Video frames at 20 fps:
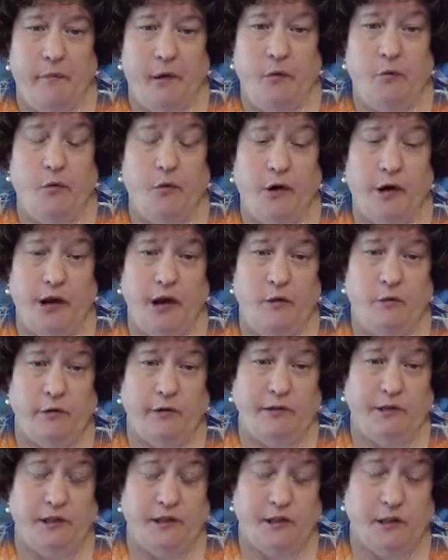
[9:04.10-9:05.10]
been working
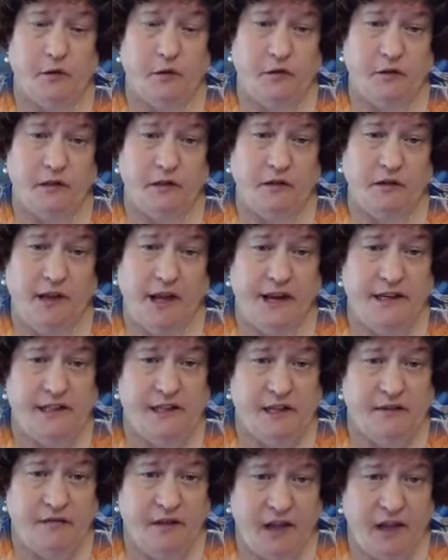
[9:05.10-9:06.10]
with the Souls
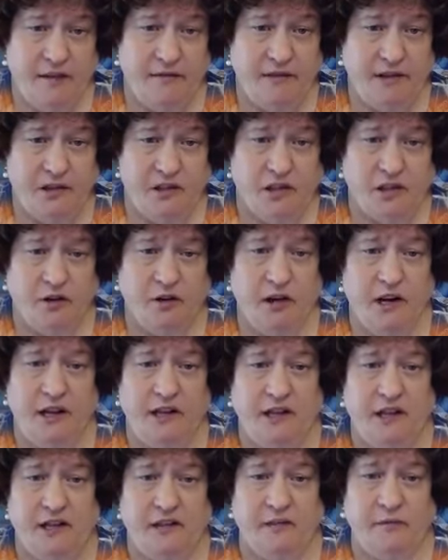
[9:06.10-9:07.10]
Collective even
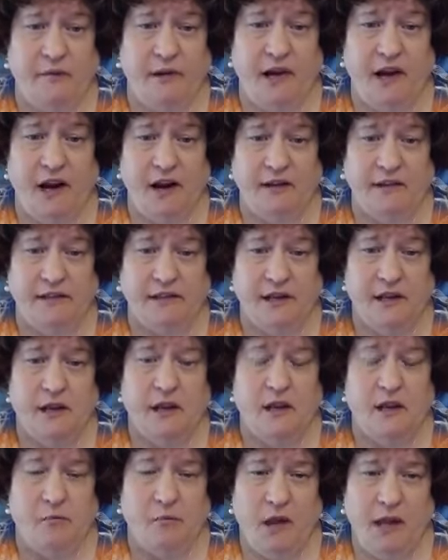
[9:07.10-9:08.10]
during these readings,
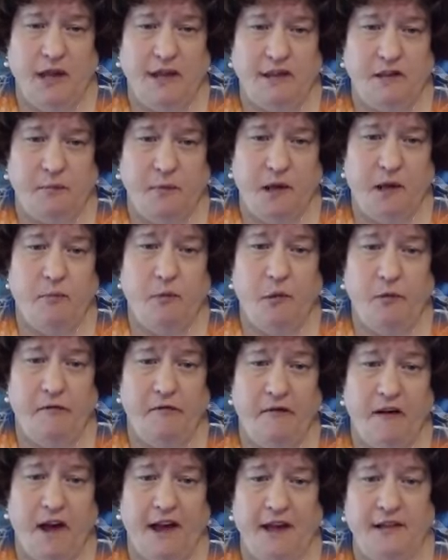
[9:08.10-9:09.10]
because people
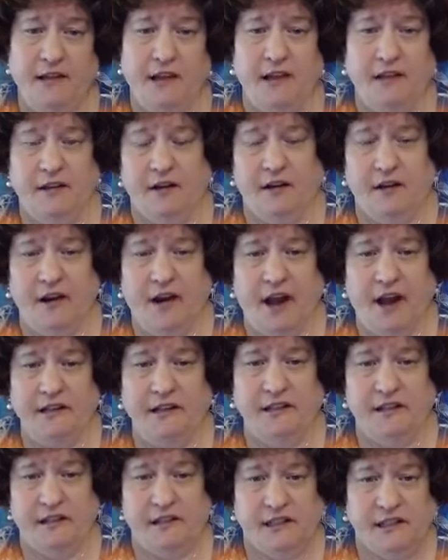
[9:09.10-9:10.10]
find that their
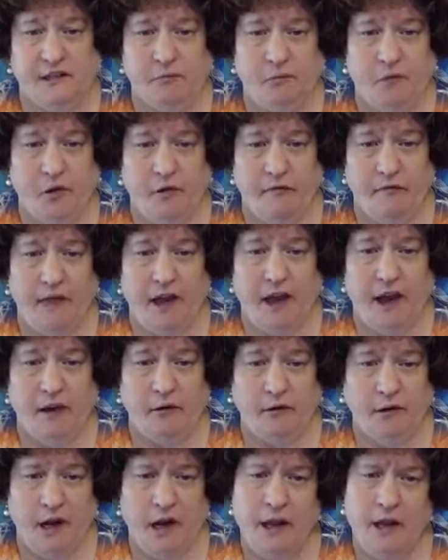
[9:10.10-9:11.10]
guidance is
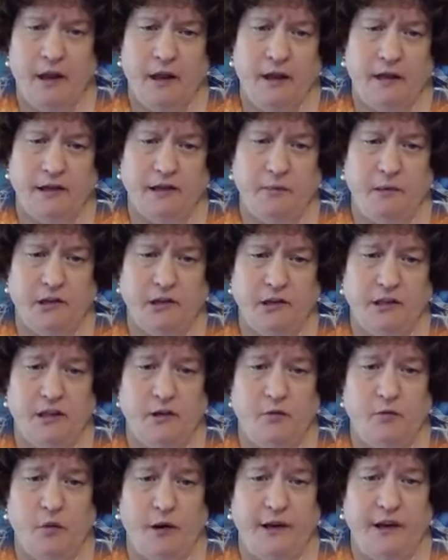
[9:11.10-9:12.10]
profound,
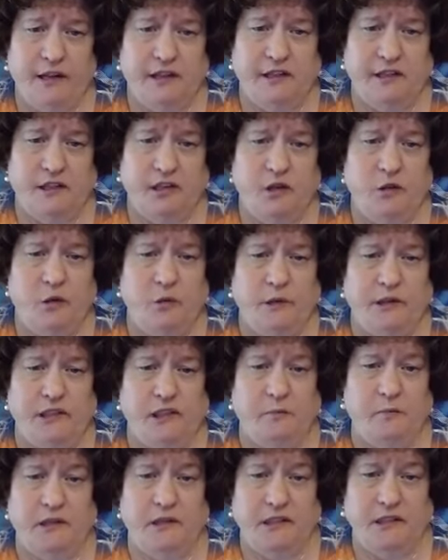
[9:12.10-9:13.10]
especially when it's due to a
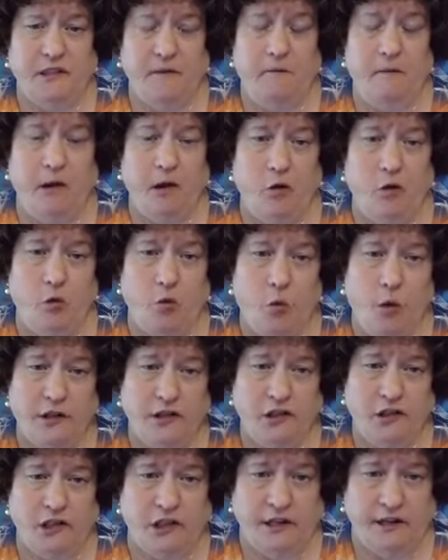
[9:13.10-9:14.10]
specific
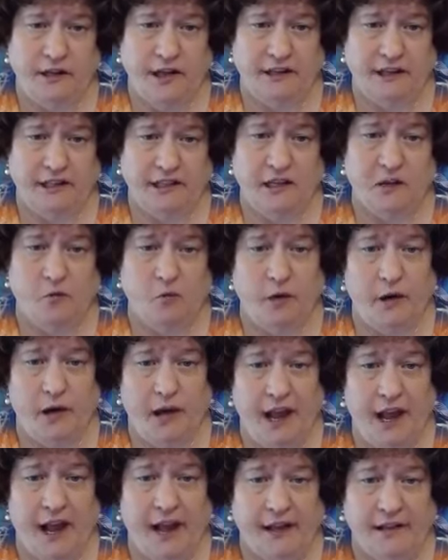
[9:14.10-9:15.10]
question that someone
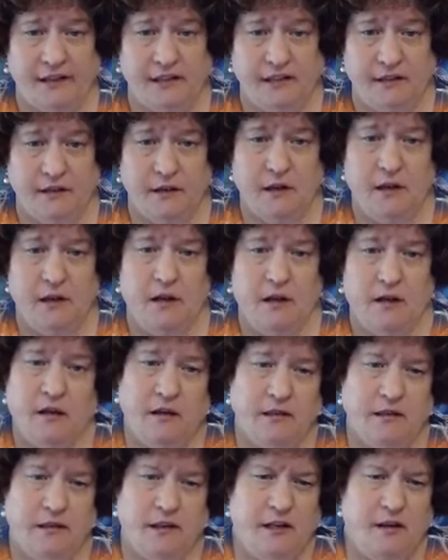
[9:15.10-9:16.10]
has.
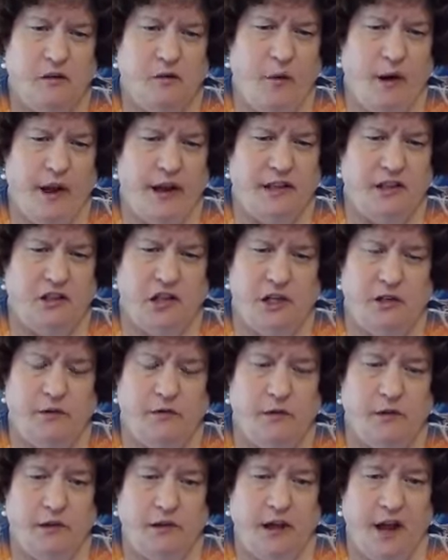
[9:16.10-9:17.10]
Because otherwise,
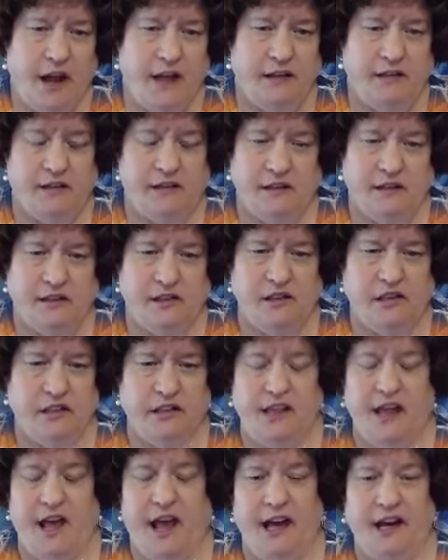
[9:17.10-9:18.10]
general guidance is
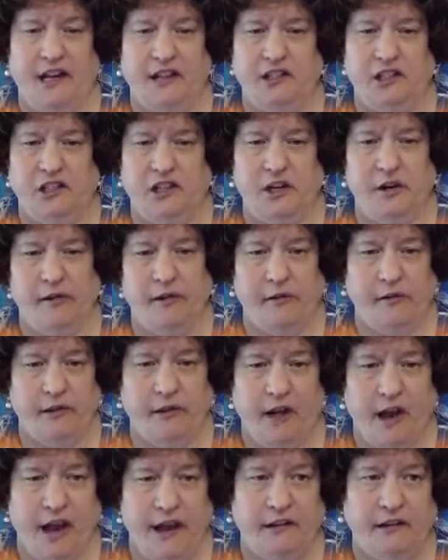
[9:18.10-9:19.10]
just that, it's general
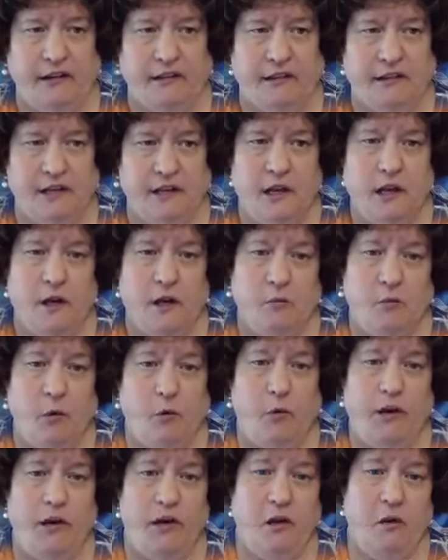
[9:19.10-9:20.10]
guidance. But
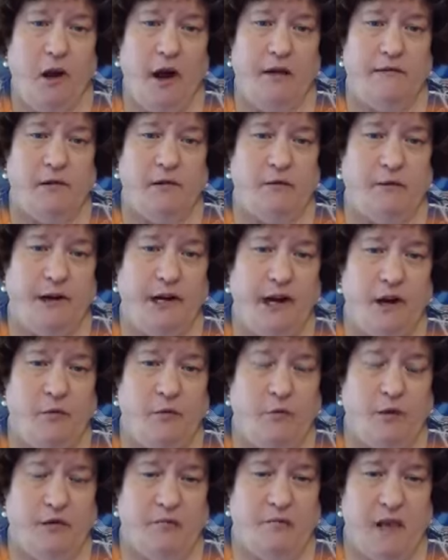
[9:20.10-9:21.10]
when you have a
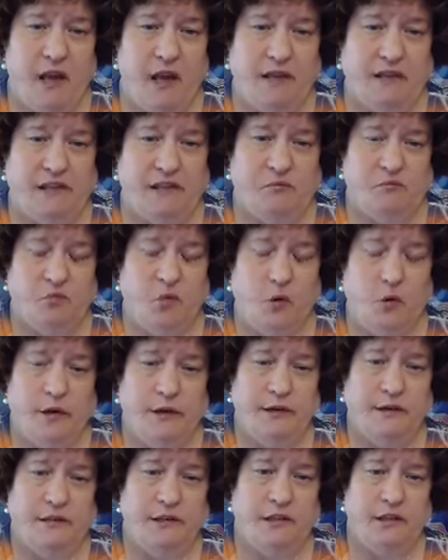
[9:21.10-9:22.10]
reading with me, it's
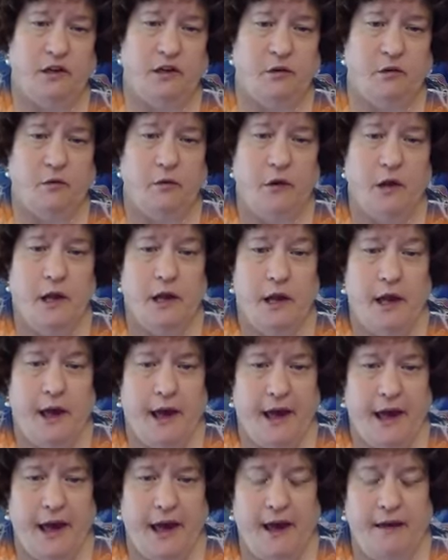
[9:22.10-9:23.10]
important to
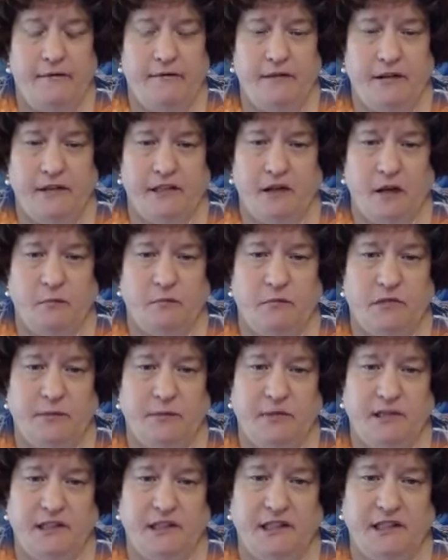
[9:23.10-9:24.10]
have some
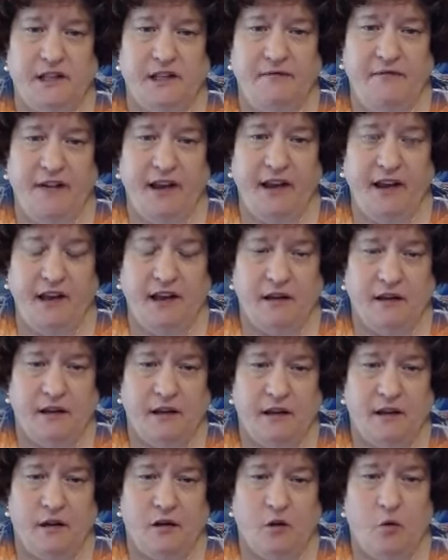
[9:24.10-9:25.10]
specific
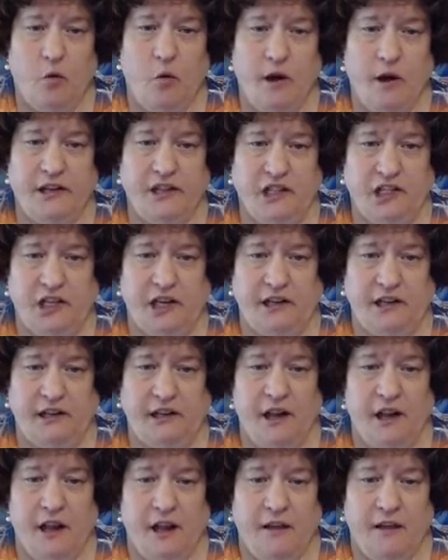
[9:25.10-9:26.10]

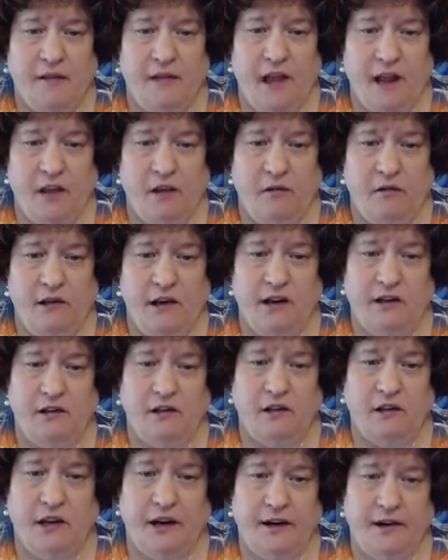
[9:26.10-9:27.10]
question that you need
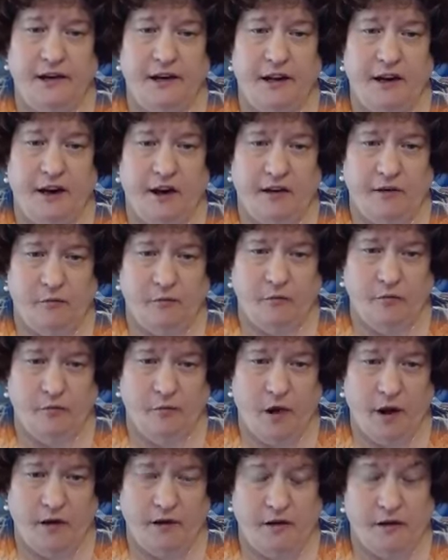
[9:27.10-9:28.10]
clarity
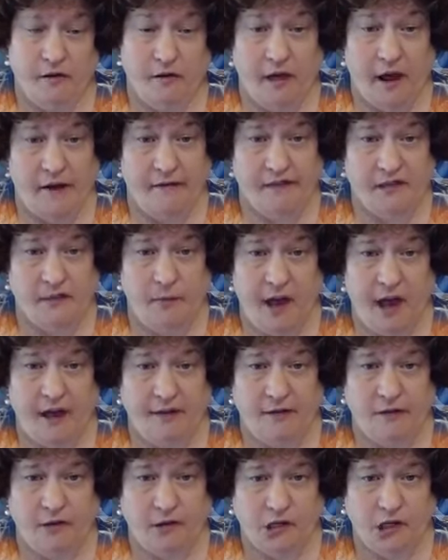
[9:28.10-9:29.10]
on your life's
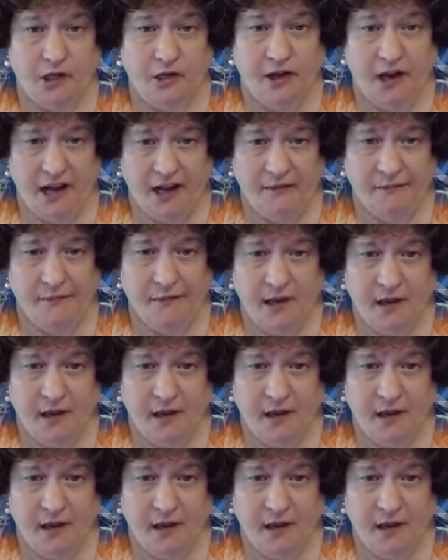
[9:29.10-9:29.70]
path or journey,